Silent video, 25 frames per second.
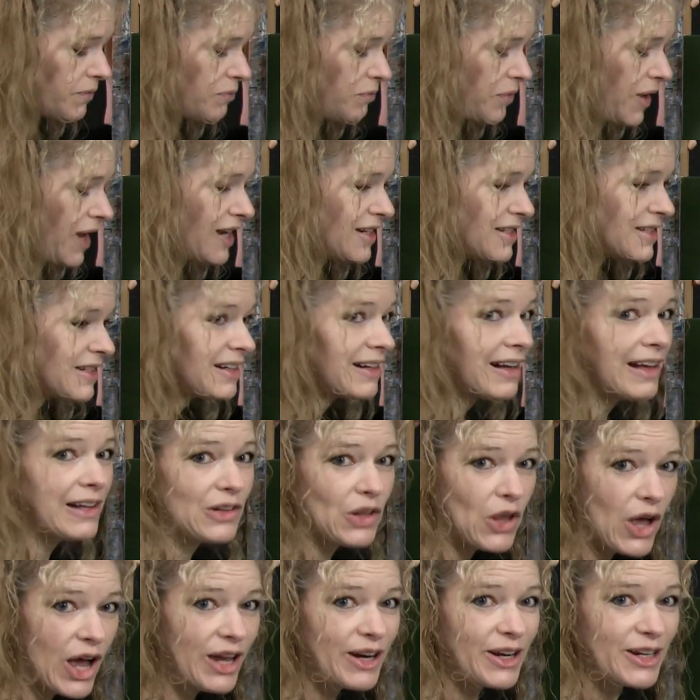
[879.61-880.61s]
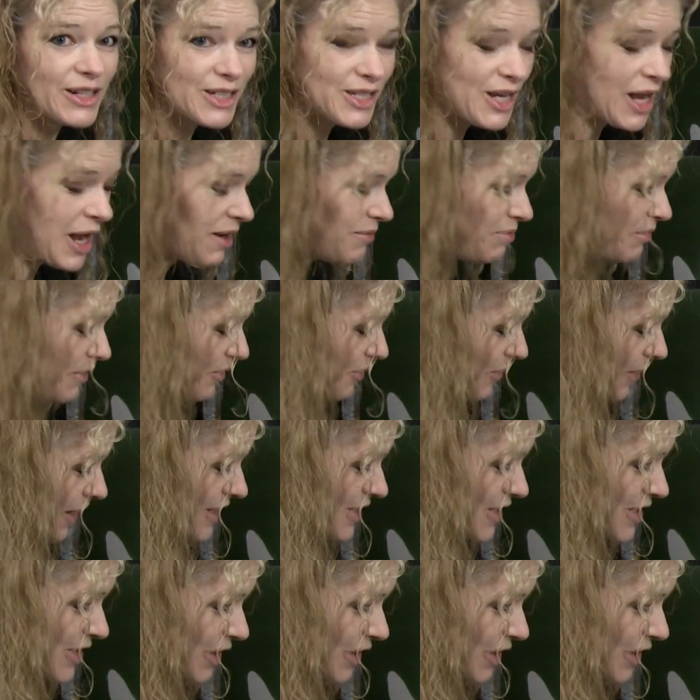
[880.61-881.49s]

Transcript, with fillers: painting a lot on top of it.